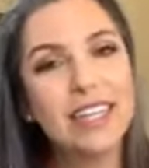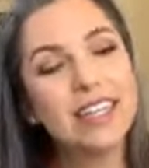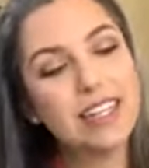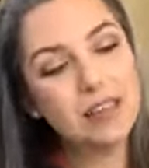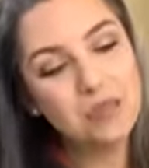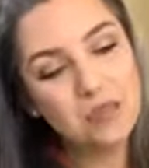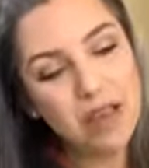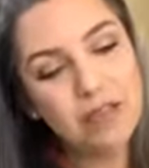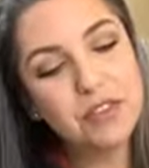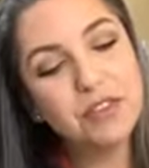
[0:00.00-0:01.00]
And then
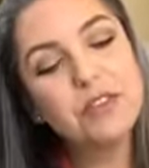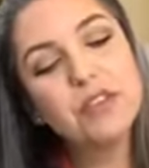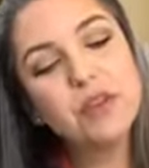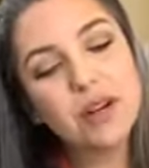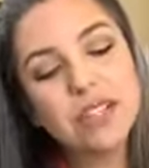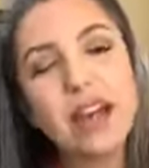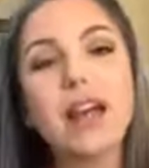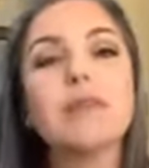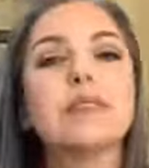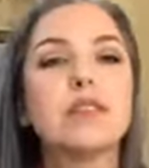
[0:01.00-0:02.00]
after a few more
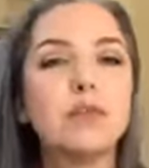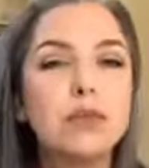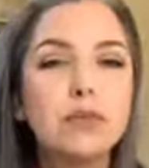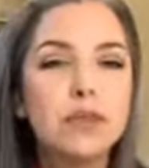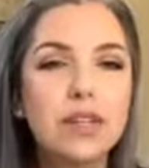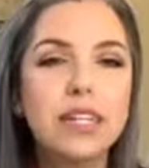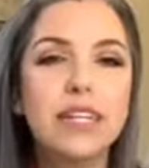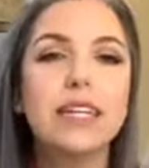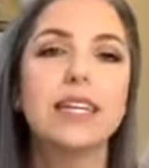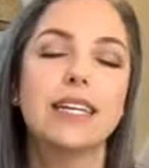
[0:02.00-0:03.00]
times, it'll be
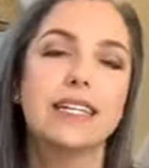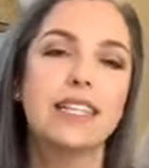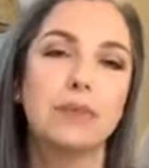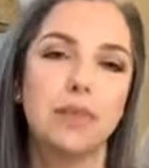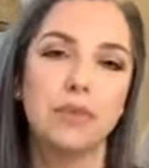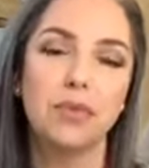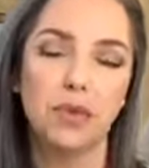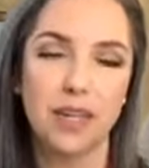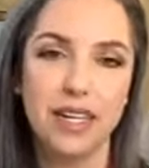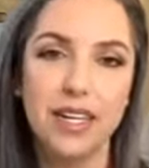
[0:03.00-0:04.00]
really deeply
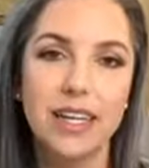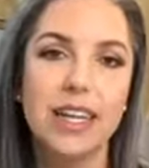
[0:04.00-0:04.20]
rooted.